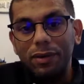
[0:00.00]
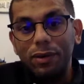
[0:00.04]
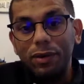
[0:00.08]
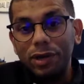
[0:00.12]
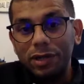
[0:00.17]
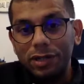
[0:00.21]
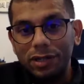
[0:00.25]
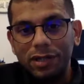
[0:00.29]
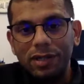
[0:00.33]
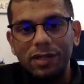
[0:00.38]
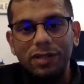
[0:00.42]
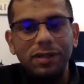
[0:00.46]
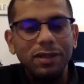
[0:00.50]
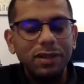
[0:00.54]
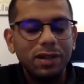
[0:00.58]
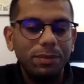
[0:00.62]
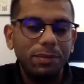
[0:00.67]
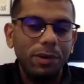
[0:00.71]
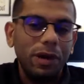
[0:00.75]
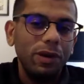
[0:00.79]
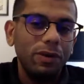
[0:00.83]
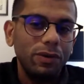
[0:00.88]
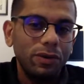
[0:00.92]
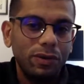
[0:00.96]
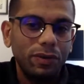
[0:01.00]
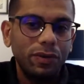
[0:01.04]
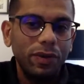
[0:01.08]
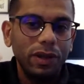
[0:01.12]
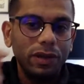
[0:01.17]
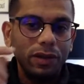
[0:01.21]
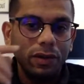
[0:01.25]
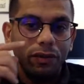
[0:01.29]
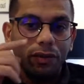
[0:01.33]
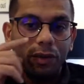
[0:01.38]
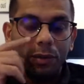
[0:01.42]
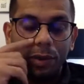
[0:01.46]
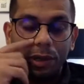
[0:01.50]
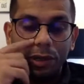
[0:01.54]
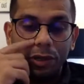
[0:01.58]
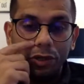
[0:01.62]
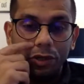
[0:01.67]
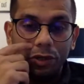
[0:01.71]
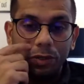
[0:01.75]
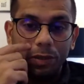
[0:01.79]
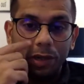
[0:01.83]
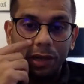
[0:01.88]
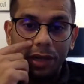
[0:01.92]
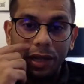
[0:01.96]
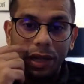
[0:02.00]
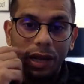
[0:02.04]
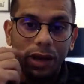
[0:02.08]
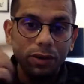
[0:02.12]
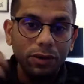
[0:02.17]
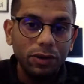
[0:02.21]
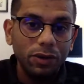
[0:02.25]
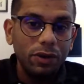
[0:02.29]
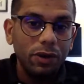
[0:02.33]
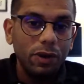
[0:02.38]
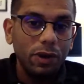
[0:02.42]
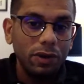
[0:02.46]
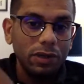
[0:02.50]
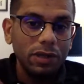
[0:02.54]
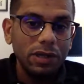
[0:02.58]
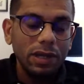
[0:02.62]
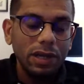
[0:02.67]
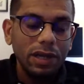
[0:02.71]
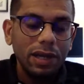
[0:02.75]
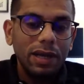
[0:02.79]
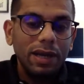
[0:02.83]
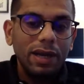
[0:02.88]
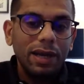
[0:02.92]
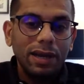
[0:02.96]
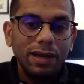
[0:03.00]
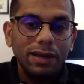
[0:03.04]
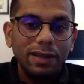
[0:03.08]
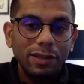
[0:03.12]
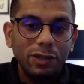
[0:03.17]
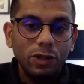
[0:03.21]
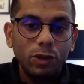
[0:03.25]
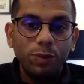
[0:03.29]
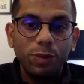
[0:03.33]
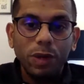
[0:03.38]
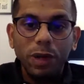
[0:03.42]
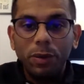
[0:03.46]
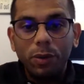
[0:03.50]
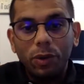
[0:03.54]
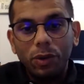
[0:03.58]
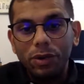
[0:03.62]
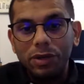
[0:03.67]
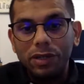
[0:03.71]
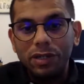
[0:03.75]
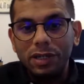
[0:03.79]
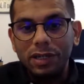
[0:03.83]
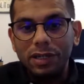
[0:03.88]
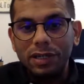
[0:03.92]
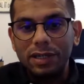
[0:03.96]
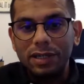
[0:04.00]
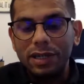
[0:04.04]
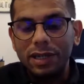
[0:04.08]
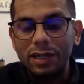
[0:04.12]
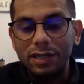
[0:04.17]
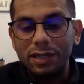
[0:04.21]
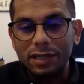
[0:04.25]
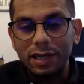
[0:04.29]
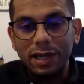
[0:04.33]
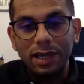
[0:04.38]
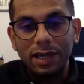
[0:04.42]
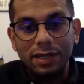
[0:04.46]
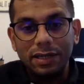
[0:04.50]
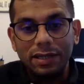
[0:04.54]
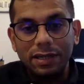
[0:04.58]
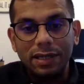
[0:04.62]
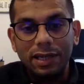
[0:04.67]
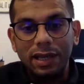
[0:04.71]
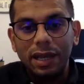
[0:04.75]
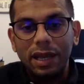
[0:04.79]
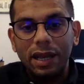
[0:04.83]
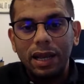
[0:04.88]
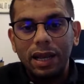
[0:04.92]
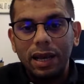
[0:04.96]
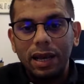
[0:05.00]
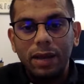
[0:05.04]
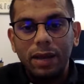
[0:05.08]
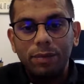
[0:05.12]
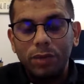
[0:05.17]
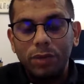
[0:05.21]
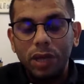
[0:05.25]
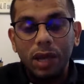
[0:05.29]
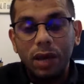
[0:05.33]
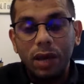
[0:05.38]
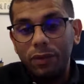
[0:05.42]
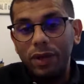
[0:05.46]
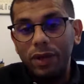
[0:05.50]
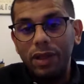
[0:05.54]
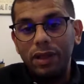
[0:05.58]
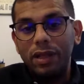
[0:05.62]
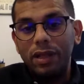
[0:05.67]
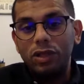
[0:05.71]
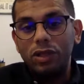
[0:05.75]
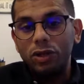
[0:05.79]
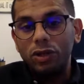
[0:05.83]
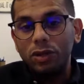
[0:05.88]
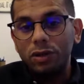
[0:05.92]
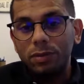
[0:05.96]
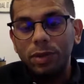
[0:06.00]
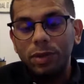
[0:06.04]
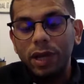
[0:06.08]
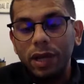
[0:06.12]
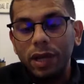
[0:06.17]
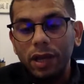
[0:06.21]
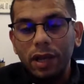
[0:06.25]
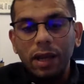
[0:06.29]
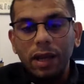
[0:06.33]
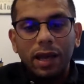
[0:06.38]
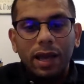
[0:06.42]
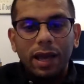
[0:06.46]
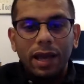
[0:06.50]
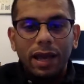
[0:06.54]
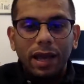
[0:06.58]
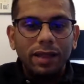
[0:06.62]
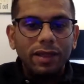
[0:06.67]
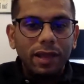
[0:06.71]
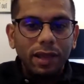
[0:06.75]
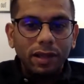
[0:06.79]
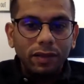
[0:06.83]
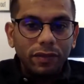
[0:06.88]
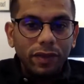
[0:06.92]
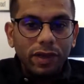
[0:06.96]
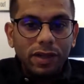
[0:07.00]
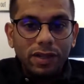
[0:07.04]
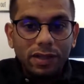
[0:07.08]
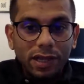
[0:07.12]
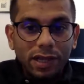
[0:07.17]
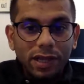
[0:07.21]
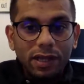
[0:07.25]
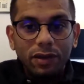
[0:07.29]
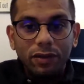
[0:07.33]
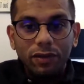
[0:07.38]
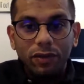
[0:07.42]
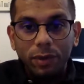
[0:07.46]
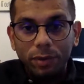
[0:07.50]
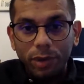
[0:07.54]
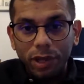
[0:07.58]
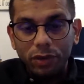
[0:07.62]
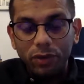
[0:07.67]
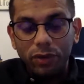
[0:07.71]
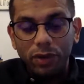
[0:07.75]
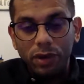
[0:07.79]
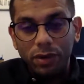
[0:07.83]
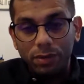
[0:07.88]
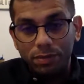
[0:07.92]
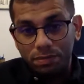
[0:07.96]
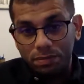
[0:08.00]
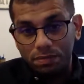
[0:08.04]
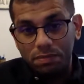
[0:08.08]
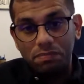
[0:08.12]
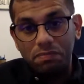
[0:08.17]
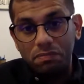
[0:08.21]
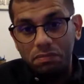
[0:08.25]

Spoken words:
question about whether women should be allowed or not. The Supreme Court sits and says, yeah, well, they should be. And then we see the women who are